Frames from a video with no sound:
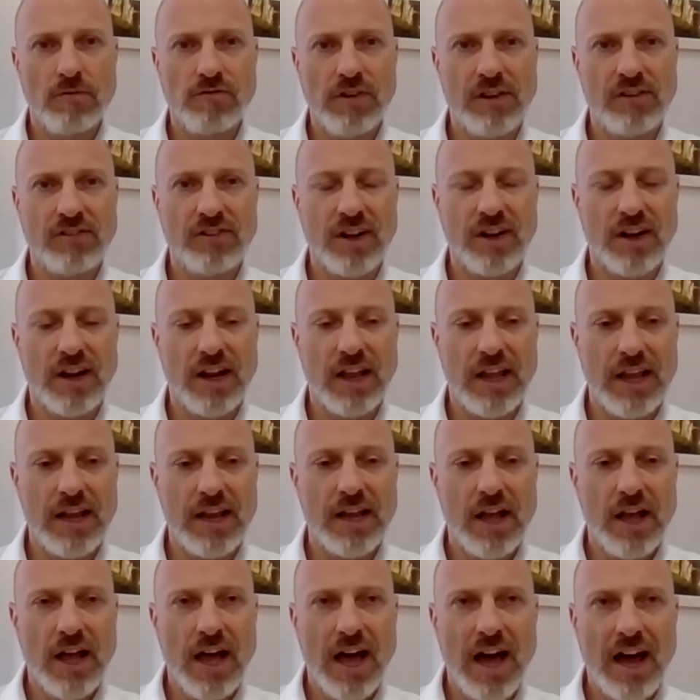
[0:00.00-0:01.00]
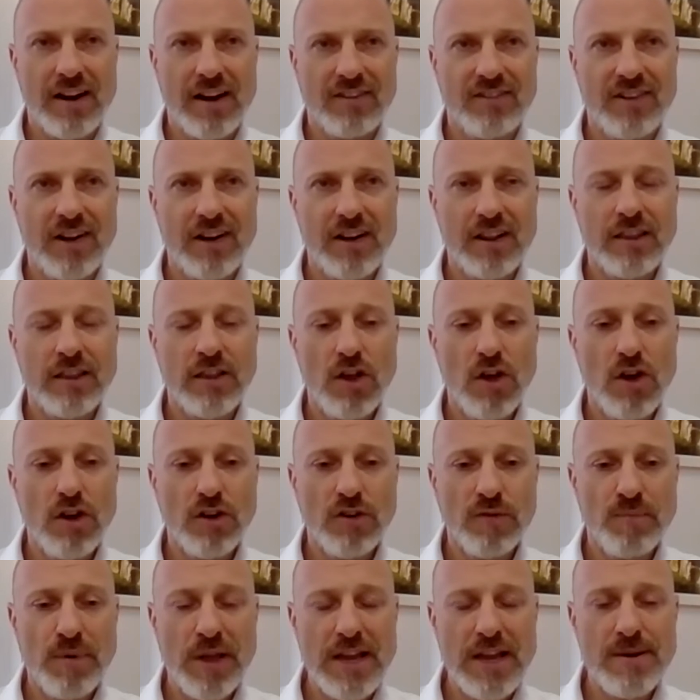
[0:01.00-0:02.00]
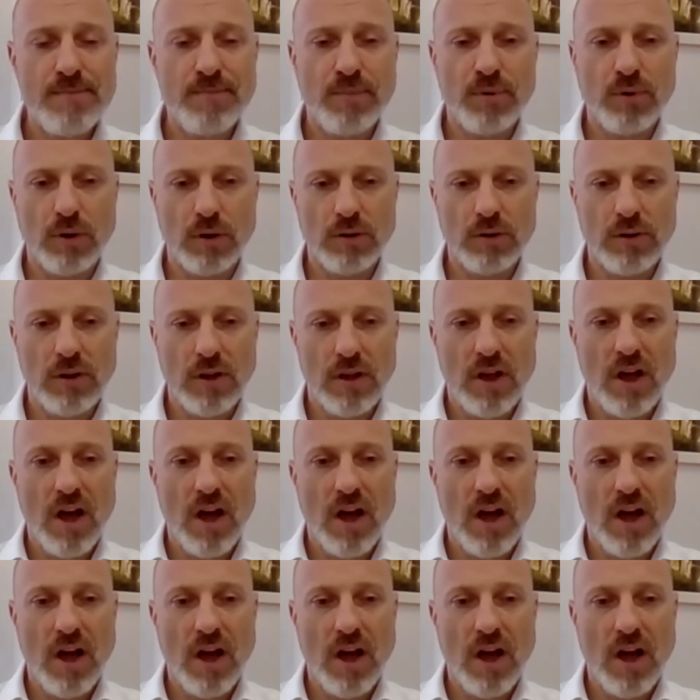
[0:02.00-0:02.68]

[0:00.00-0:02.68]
recently, and it said a third of people